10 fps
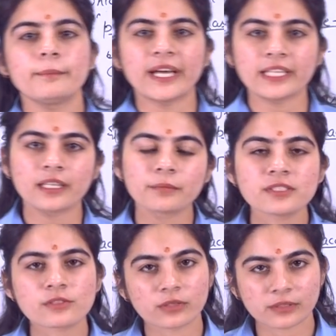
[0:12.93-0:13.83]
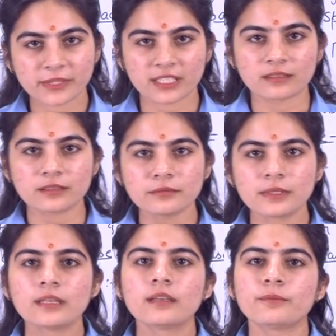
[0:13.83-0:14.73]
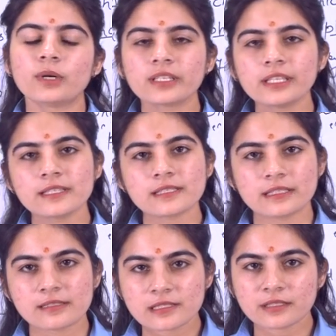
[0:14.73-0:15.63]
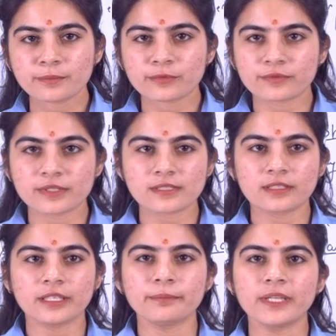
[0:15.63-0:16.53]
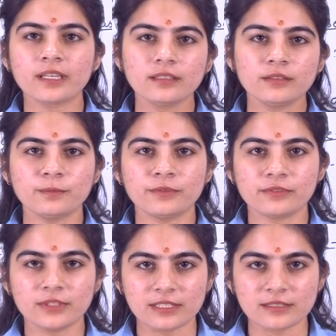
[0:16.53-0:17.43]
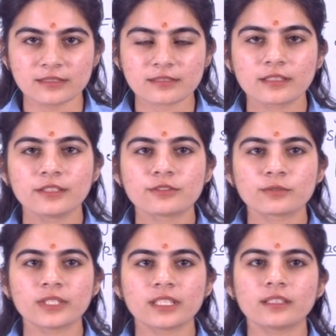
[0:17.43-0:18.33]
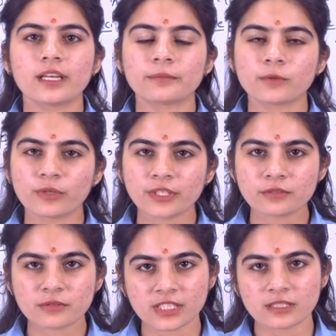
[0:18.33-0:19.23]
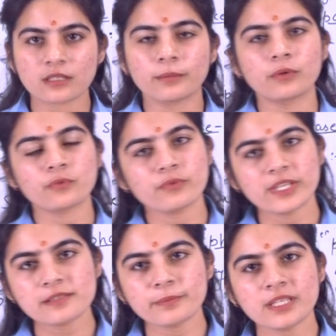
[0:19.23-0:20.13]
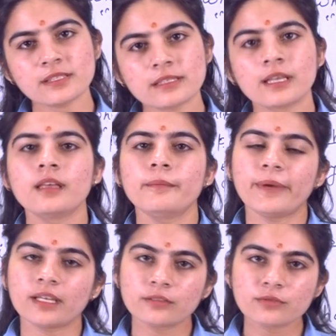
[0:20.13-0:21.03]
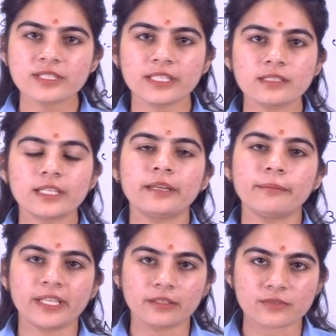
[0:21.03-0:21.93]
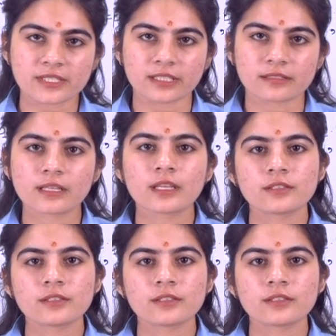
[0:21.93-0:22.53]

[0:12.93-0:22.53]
My name is Sonam Yadav, working as assistant professor in Biyani Group of Colleges. Today, I'm going to teach about phase space, macrostate and microstates.